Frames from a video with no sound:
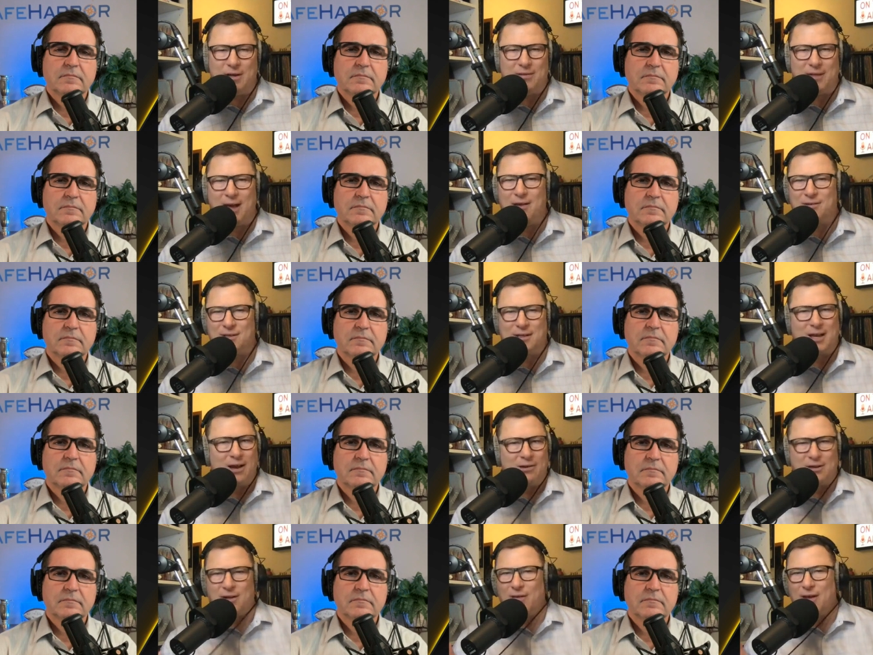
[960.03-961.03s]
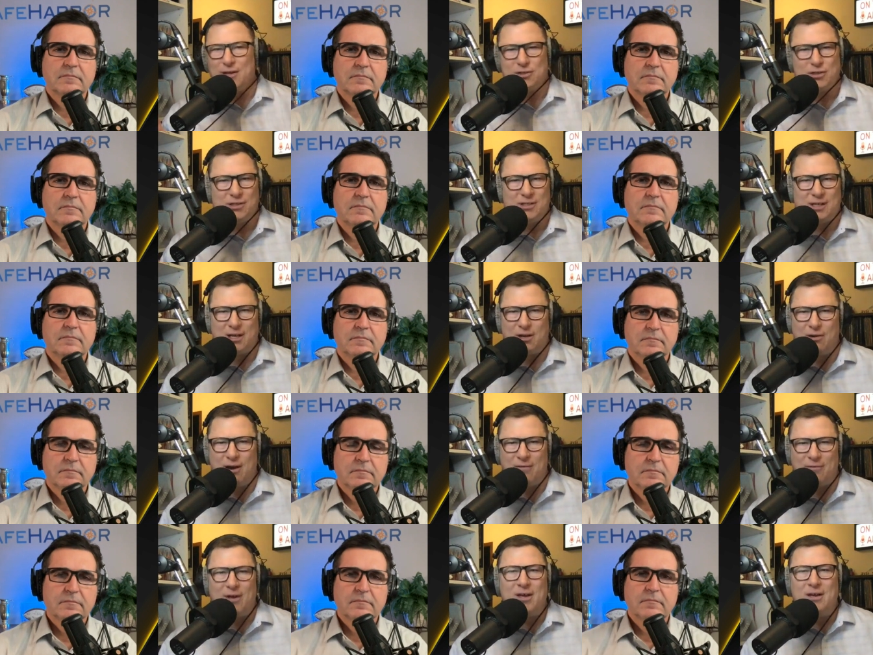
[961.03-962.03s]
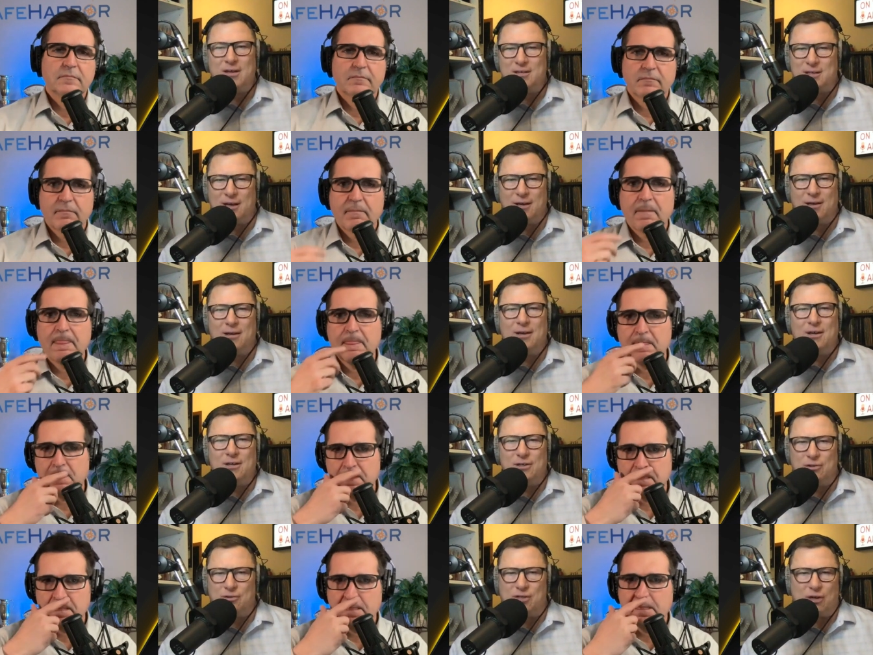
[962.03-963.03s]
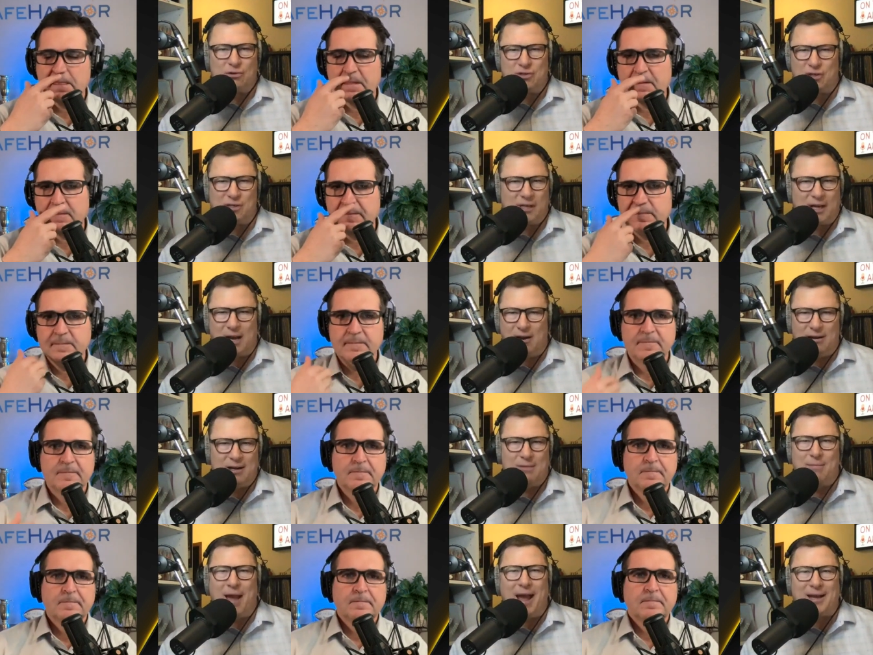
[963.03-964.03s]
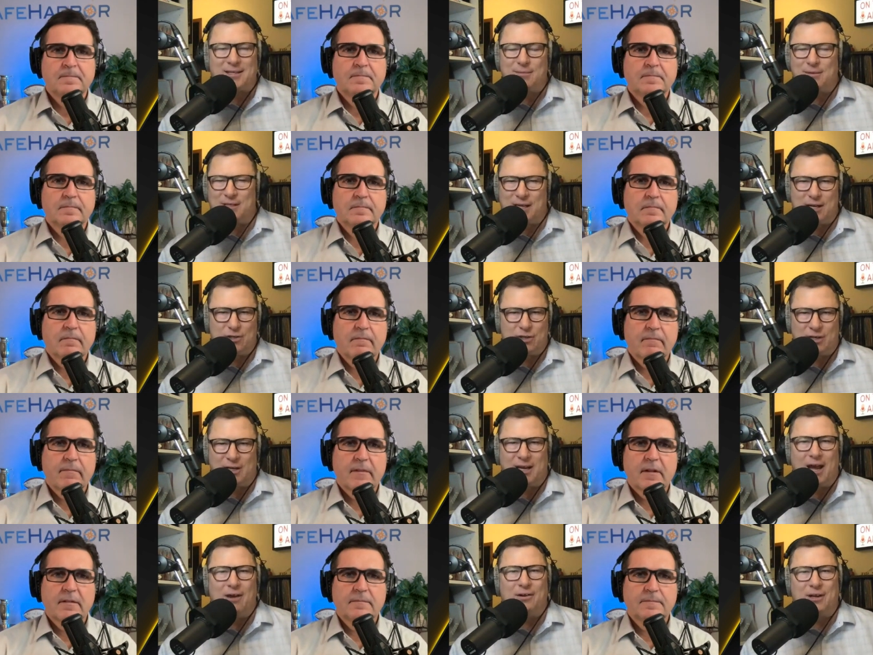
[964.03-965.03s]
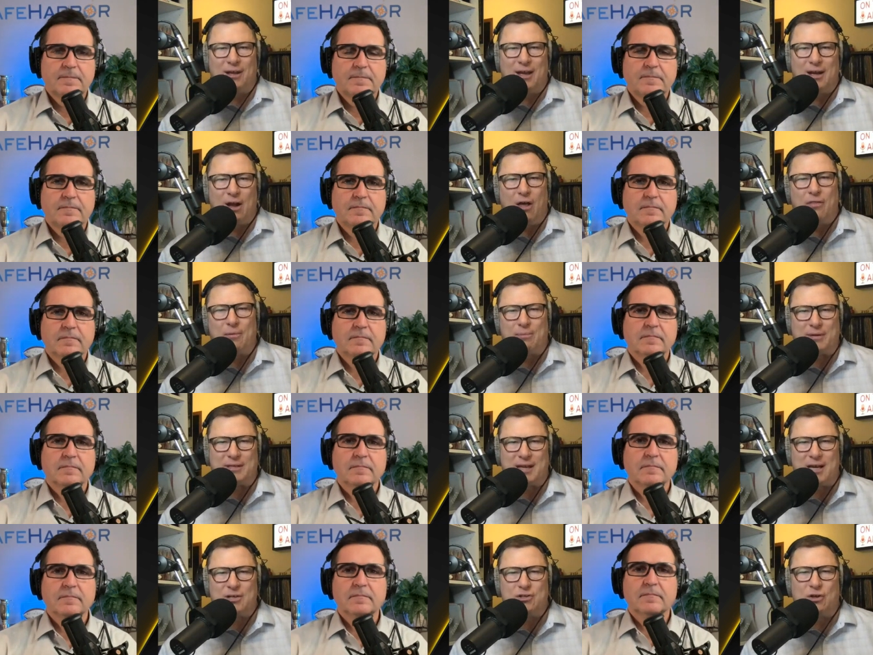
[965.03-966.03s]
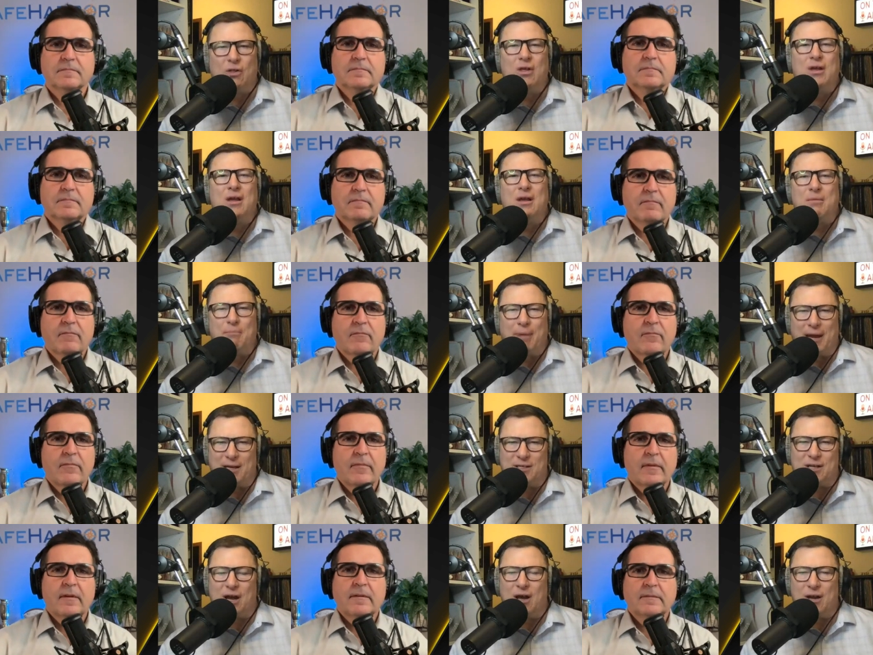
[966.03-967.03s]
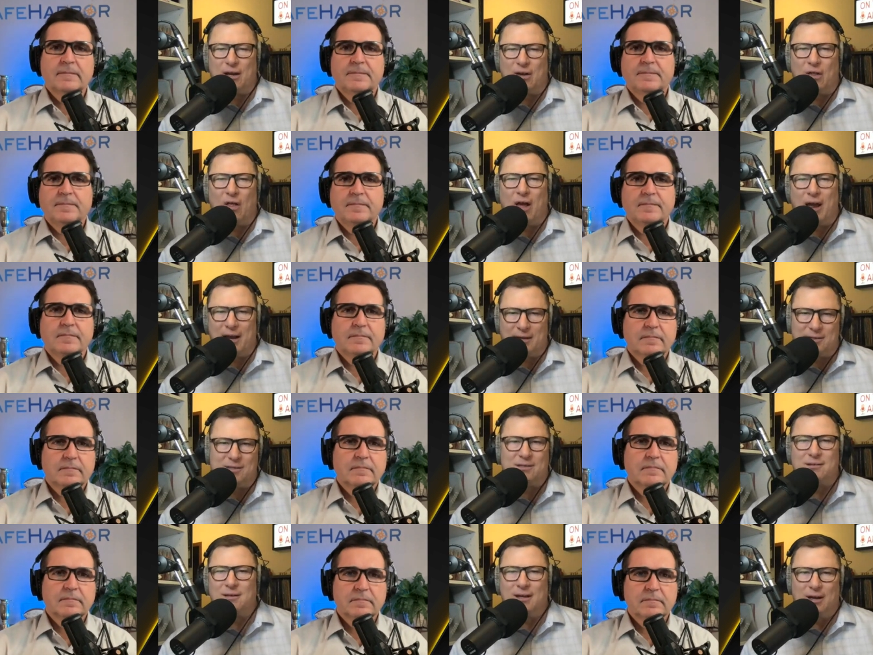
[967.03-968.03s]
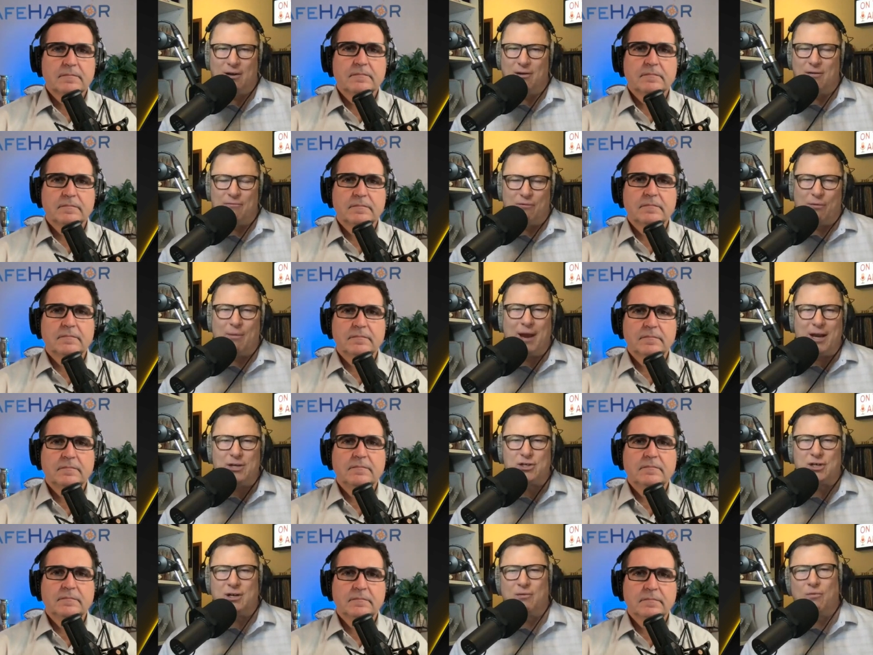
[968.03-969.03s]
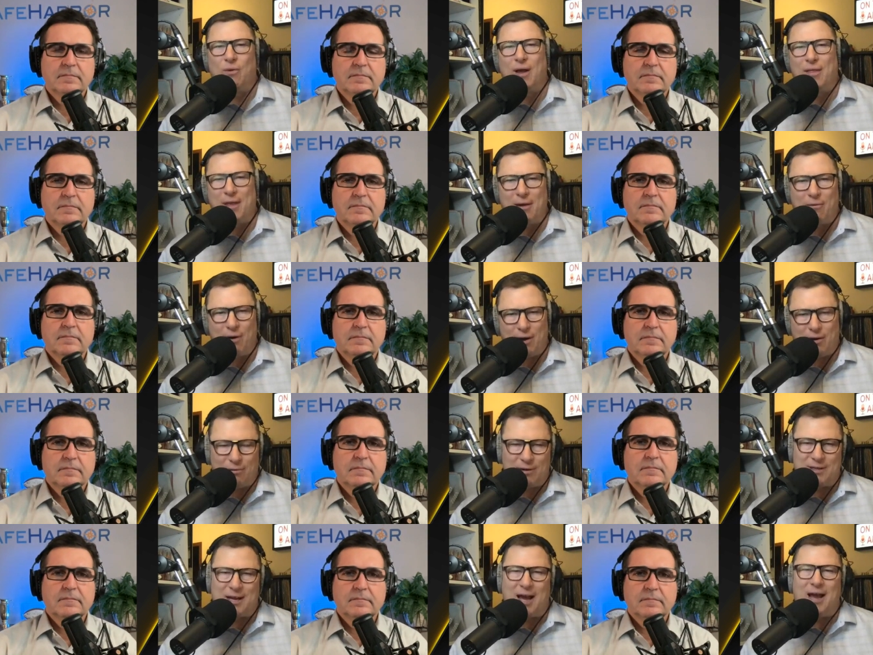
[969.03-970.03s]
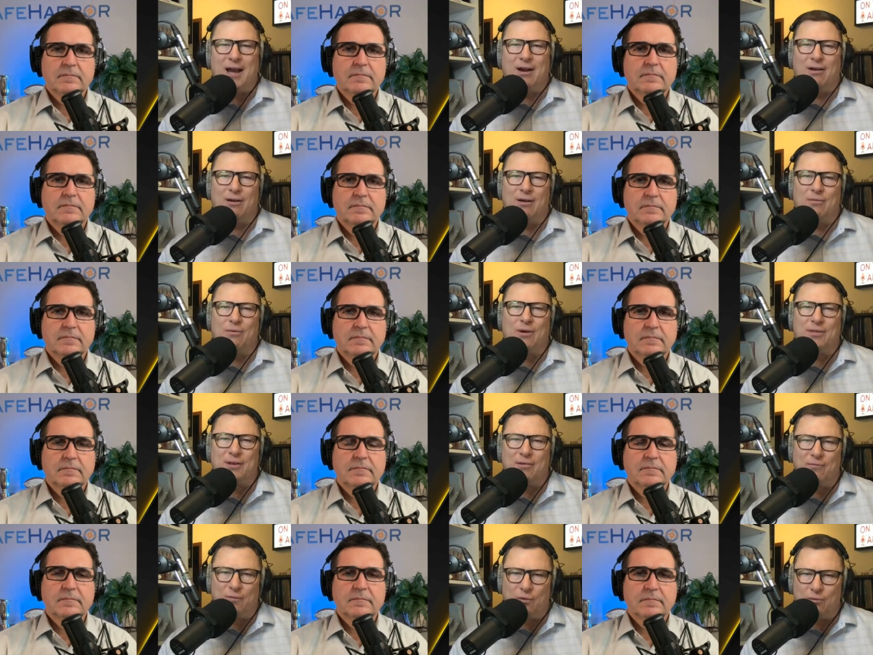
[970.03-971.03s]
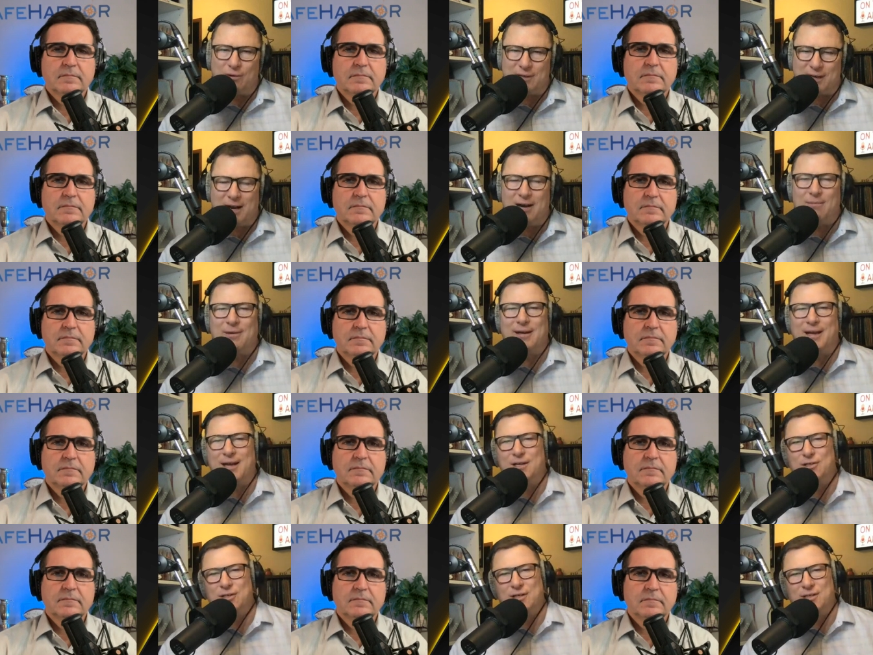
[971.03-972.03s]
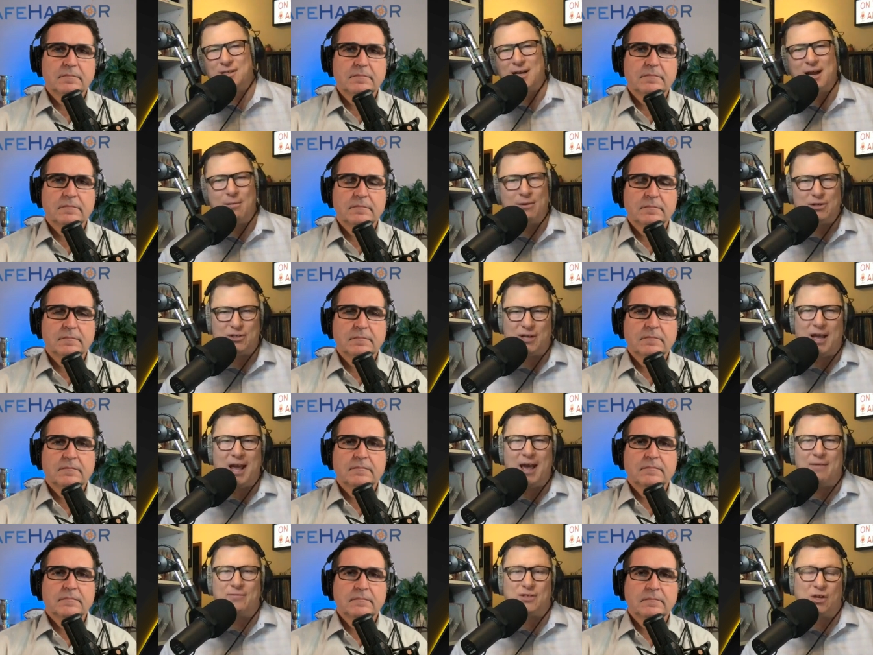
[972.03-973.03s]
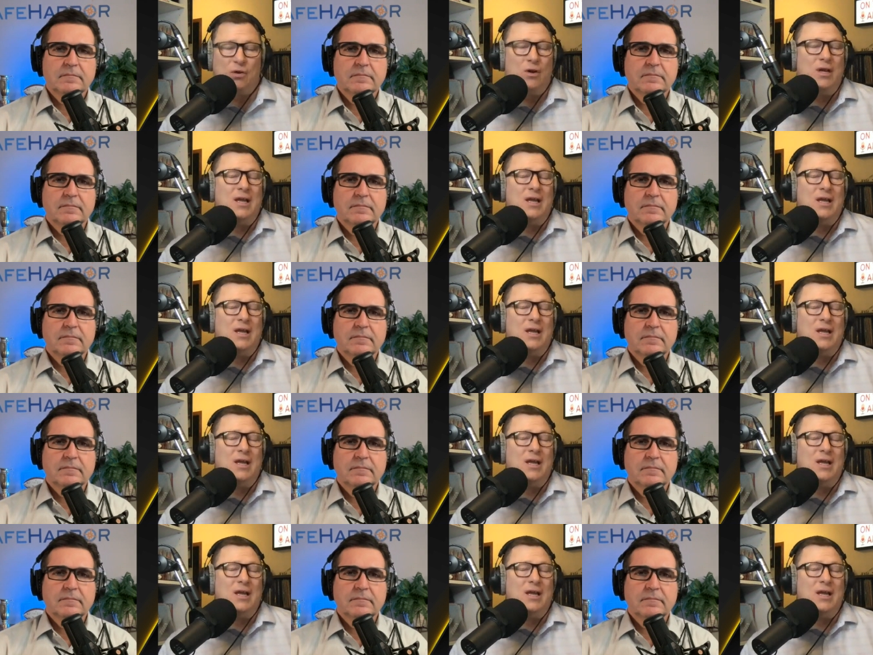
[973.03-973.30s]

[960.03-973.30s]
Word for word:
Speaker 1: thousand calculations that you have to do social security maximization, to calculate all the potential based on a client's, you know, information and when they want to retire and what their full retirement age is and how much they have. So